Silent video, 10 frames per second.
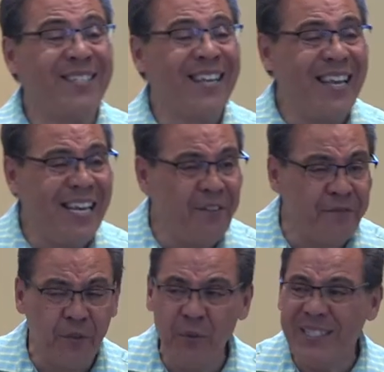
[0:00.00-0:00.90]
is
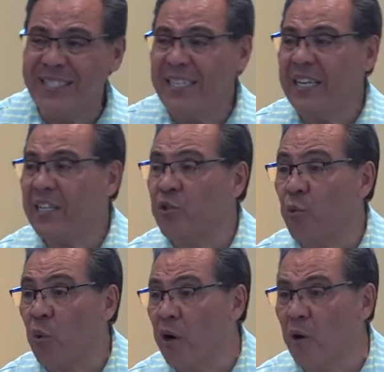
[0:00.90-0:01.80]
influencing his
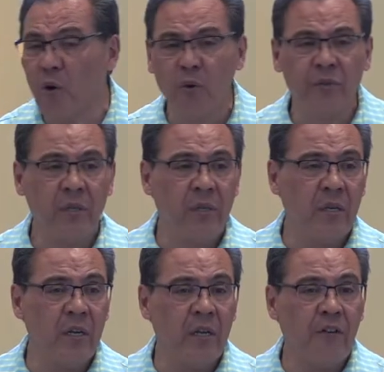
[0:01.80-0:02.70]
world
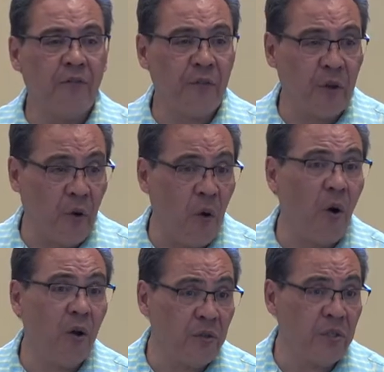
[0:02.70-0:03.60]
for the
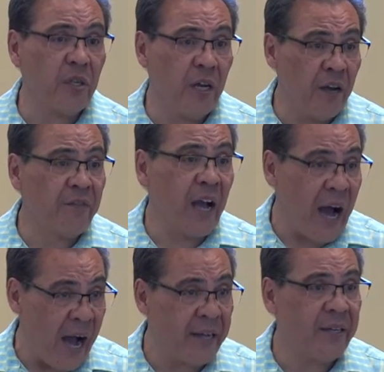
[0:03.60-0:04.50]
cause of
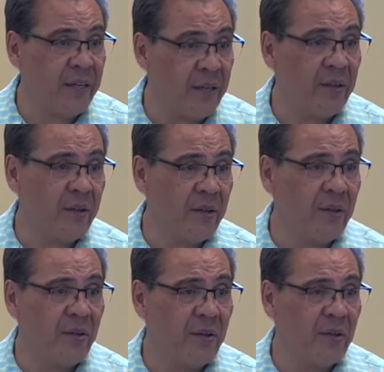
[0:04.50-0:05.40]
God.
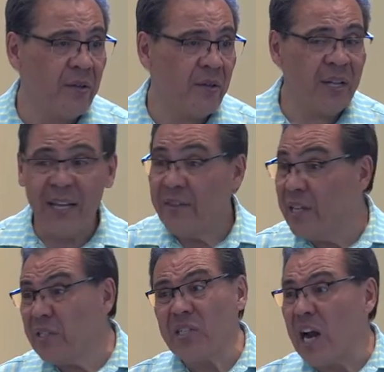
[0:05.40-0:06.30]

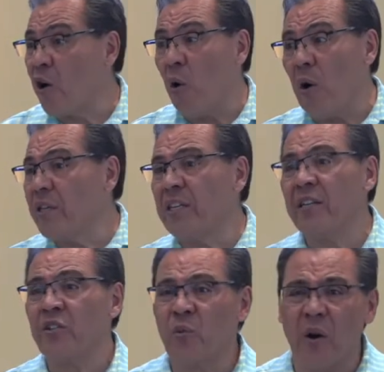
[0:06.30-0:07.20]
This is our calling
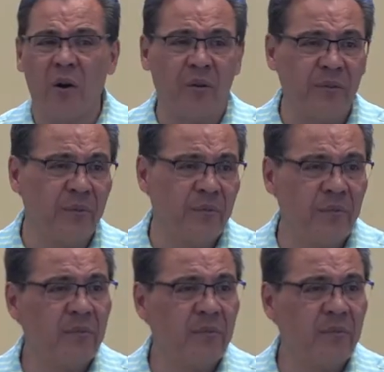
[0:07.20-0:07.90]
in this world.